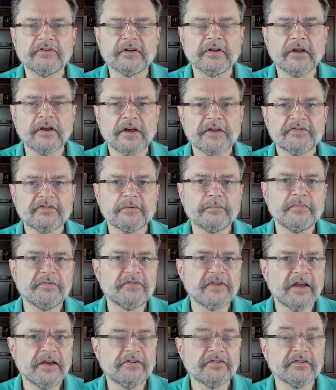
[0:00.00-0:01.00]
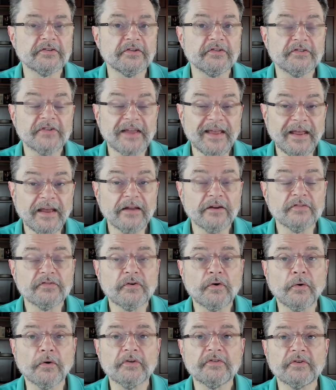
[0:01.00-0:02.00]
and customizations, and of
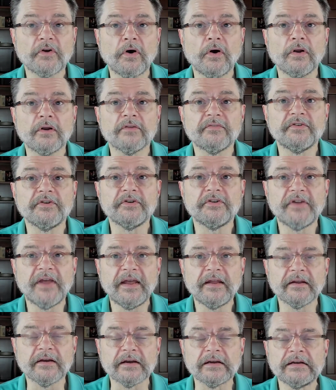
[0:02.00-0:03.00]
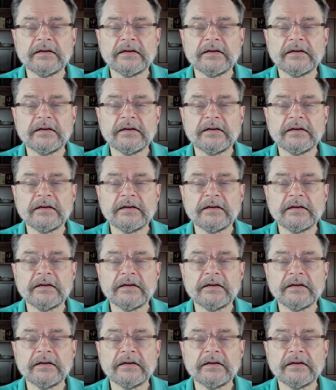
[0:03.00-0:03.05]
course, all of your data.